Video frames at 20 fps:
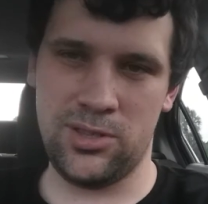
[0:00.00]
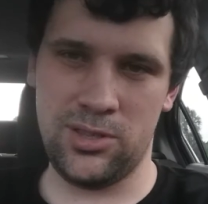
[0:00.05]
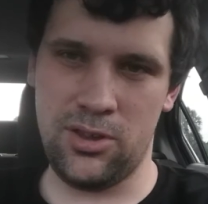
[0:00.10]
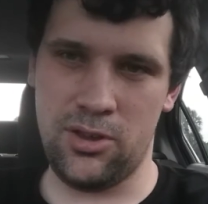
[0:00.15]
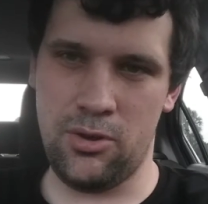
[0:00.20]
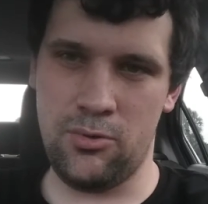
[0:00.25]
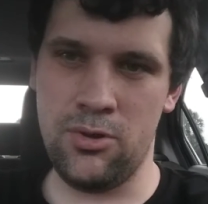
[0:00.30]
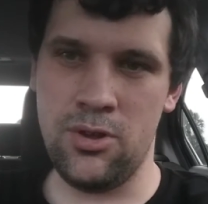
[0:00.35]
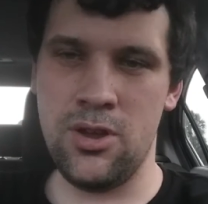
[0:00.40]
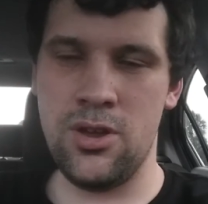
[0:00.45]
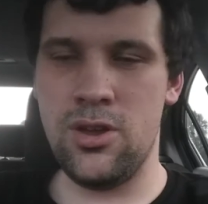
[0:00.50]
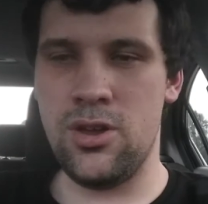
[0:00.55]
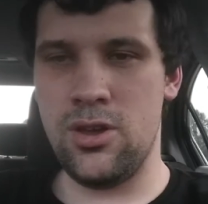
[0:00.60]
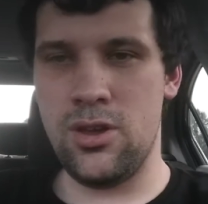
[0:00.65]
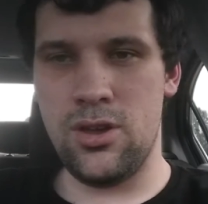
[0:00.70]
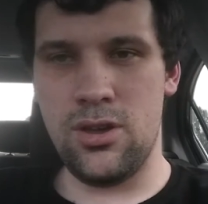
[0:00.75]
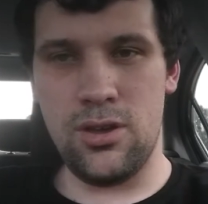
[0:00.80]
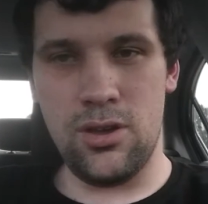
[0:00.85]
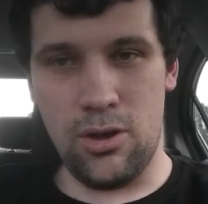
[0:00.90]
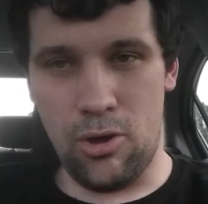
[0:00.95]
so...
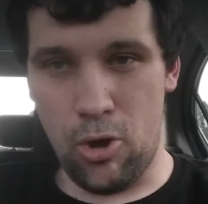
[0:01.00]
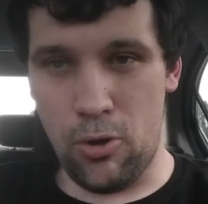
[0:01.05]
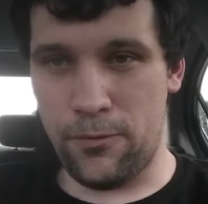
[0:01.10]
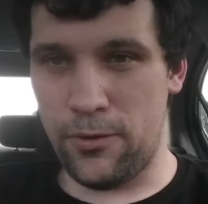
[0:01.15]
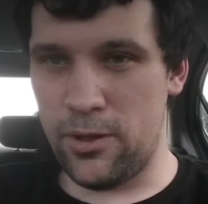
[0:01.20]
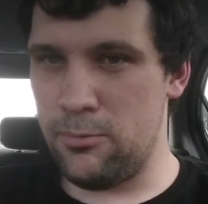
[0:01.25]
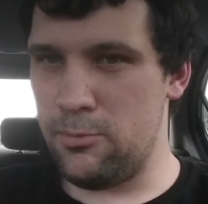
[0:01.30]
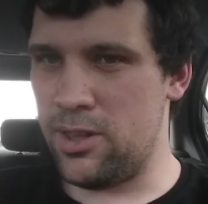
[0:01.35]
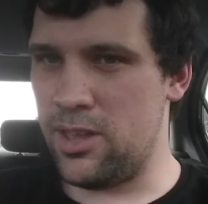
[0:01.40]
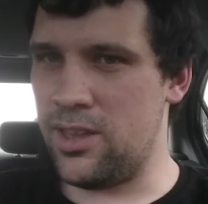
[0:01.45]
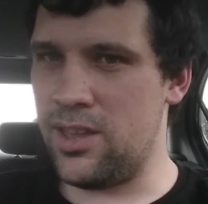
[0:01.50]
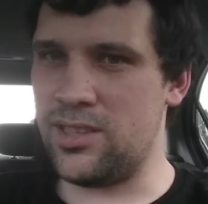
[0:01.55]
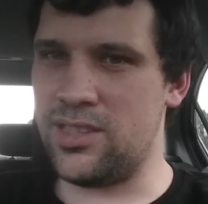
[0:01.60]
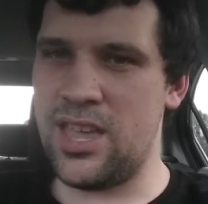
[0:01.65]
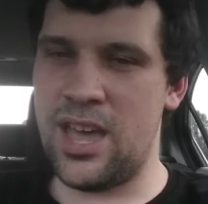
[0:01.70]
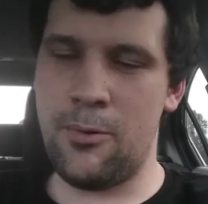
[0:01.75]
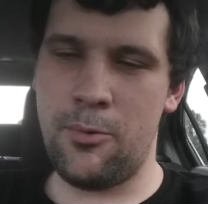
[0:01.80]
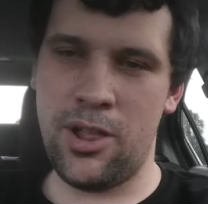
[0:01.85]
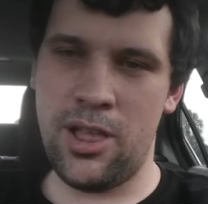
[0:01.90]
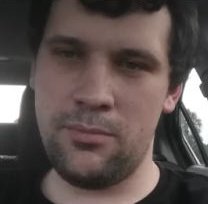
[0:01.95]
hopefully we can get
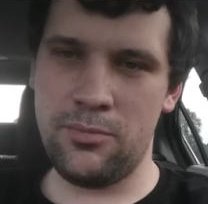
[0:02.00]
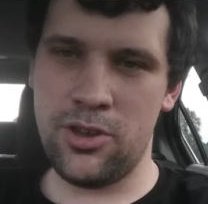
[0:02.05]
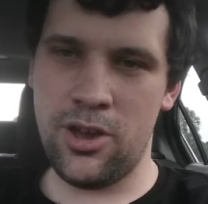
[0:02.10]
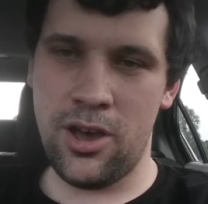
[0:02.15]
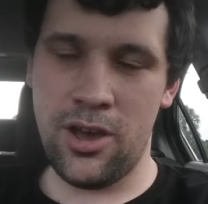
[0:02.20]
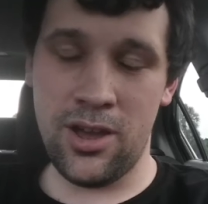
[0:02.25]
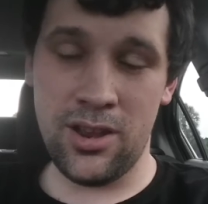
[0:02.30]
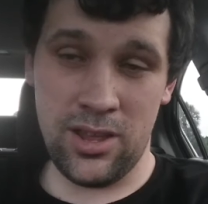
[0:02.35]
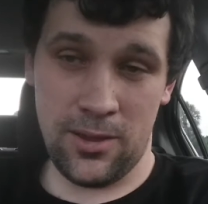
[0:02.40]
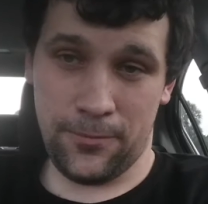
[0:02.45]
that while I'm gone.